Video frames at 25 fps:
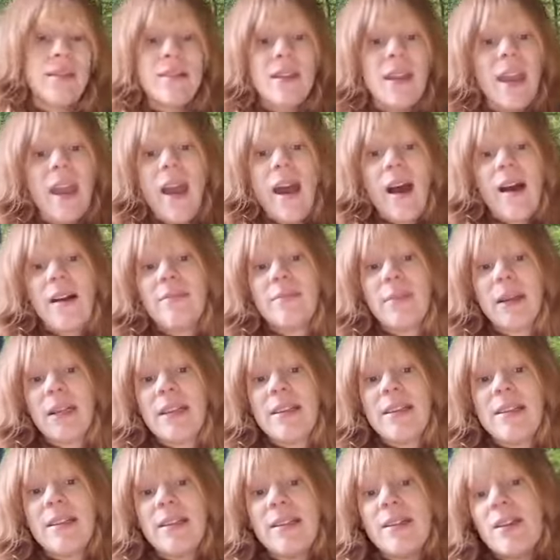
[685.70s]
and yeah,
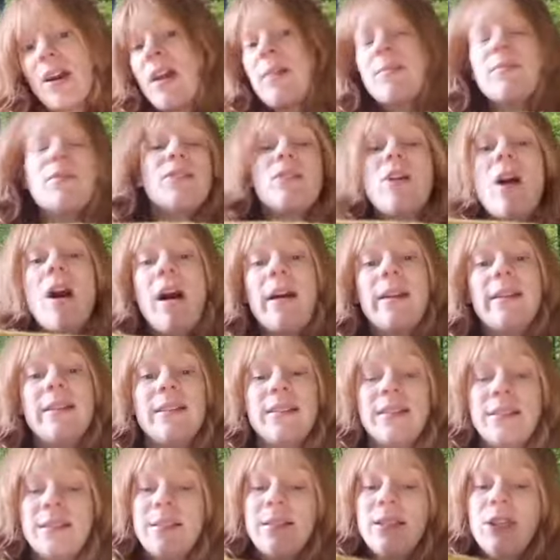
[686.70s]
my knitting time is
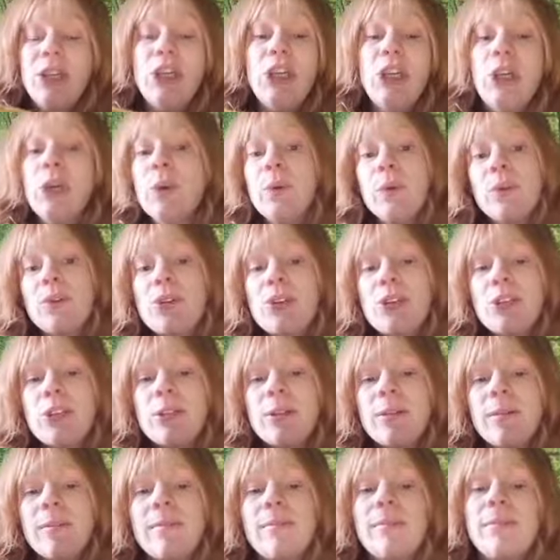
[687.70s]
not
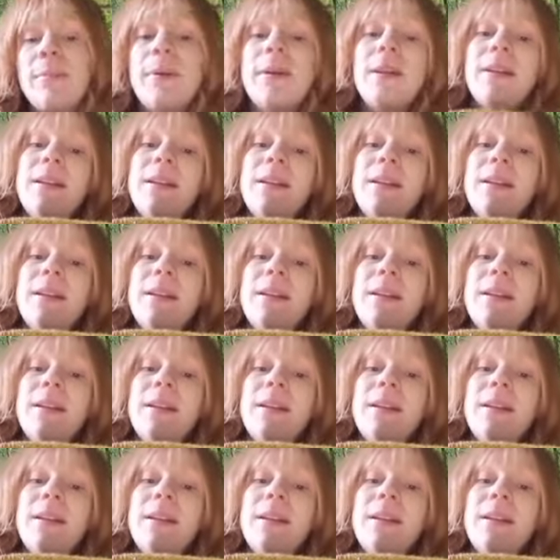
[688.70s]
huge,